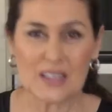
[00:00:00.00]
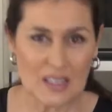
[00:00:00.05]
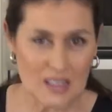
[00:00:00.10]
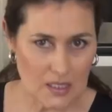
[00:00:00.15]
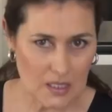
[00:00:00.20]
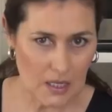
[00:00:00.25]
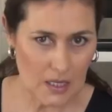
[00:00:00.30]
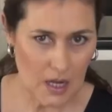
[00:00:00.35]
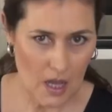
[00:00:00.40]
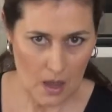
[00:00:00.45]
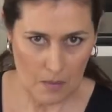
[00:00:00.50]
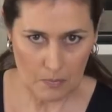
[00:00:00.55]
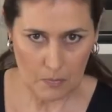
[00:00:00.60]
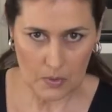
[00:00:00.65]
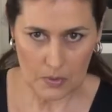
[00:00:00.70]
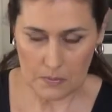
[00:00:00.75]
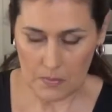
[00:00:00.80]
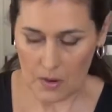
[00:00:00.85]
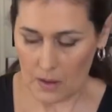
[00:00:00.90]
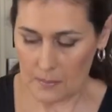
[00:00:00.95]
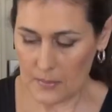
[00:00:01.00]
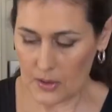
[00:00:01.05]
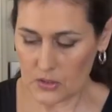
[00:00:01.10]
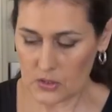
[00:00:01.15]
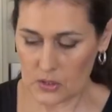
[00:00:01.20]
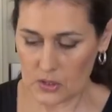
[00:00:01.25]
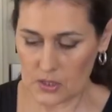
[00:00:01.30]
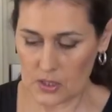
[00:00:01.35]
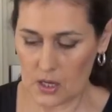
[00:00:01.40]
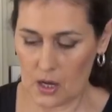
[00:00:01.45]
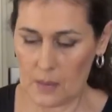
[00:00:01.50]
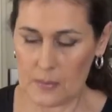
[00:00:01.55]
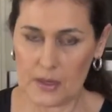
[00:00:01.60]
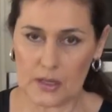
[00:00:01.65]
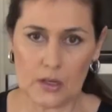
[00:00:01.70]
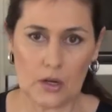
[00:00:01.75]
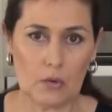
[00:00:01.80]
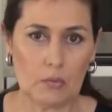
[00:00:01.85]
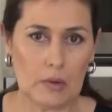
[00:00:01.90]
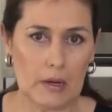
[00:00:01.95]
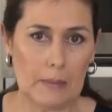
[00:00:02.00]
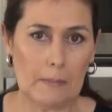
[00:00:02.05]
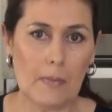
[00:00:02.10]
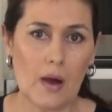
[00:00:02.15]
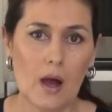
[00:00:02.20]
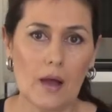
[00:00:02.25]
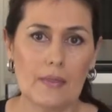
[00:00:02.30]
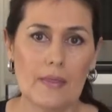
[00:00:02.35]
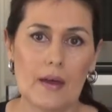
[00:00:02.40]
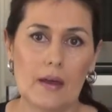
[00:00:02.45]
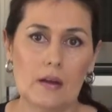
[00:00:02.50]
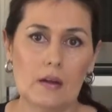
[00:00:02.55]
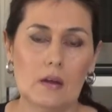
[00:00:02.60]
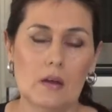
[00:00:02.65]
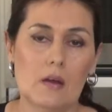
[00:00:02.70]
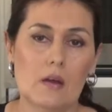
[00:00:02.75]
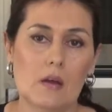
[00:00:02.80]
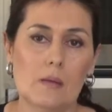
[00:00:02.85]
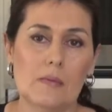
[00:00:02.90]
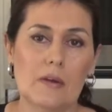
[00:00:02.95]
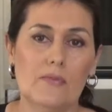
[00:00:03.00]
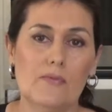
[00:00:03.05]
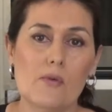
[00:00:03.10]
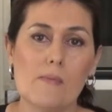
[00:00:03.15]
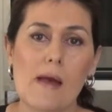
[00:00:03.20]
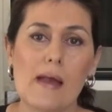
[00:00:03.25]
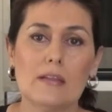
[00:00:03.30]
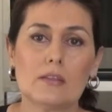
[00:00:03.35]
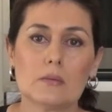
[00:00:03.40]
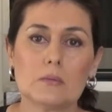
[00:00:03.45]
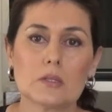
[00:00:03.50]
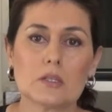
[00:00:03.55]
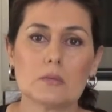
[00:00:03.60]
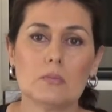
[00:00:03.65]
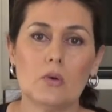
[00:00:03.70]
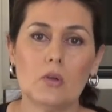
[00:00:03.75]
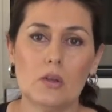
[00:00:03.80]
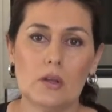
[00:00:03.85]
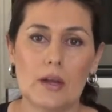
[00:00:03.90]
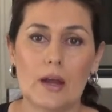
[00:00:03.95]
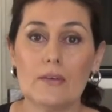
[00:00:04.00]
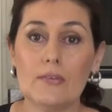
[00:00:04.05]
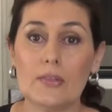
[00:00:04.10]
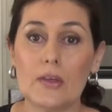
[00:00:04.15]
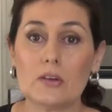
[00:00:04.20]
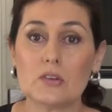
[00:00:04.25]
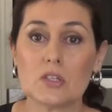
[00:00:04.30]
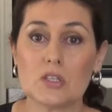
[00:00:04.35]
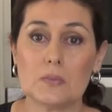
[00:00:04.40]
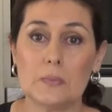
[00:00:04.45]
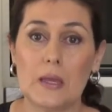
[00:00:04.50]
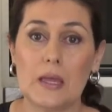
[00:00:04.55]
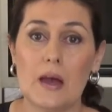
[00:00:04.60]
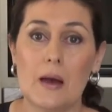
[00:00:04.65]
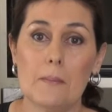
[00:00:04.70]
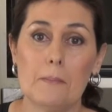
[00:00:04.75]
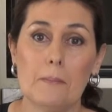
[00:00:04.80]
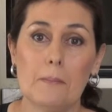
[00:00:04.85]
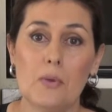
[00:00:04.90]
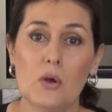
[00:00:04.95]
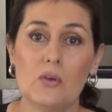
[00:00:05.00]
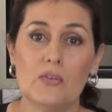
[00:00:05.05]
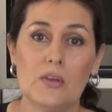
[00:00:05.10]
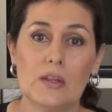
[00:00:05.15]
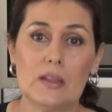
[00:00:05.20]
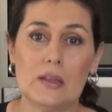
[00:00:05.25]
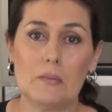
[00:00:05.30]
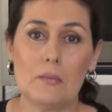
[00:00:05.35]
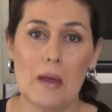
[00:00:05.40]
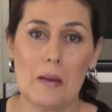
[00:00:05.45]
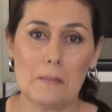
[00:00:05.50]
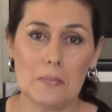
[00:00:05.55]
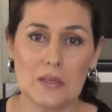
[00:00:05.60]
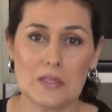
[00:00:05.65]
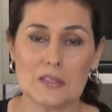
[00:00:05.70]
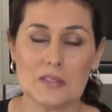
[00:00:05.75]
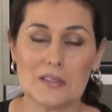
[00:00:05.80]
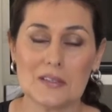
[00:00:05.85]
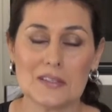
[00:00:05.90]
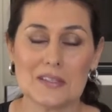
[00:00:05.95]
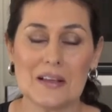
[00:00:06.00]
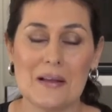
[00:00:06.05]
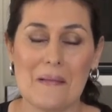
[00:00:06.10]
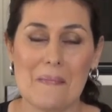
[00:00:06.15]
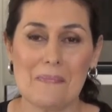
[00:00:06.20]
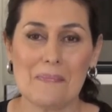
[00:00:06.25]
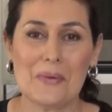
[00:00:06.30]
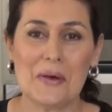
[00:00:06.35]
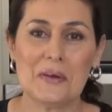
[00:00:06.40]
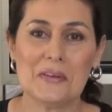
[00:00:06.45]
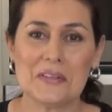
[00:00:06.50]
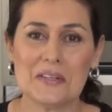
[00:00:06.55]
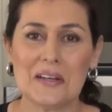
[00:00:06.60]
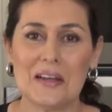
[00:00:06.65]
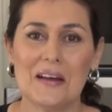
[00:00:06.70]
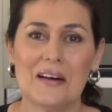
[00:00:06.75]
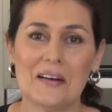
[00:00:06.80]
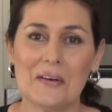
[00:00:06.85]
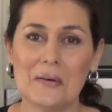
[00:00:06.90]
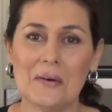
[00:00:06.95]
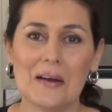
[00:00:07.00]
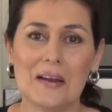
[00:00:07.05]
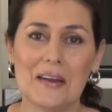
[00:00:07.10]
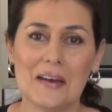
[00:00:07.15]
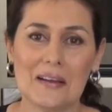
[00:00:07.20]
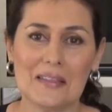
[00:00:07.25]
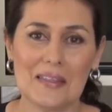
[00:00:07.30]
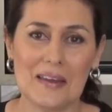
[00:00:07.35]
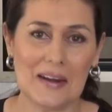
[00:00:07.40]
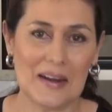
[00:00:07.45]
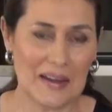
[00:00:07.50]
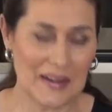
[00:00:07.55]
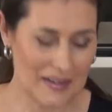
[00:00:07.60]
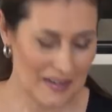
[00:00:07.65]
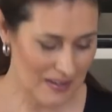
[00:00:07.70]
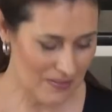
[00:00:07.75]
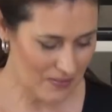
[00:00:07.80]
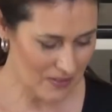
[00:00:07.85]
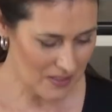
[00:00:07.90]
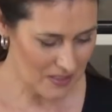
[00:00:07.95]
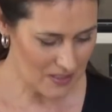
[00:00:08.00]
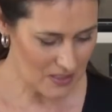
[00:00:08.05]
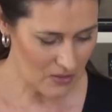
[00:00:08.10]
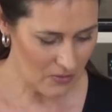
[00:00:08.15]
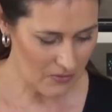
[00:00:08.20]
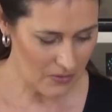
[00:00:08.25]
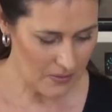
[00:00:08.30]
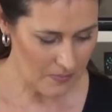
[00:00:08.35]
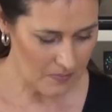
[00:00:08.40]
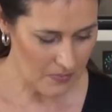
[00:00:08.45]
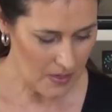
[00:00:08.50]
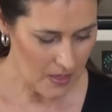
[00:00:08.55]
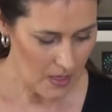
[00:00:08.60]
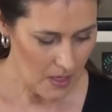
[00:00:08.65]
does tend to happen with mine most of the time, and I don't really mind that. But if you make them small enough, they'll just become perfectly round biscuits. Personally, I quite like that unevenness of them.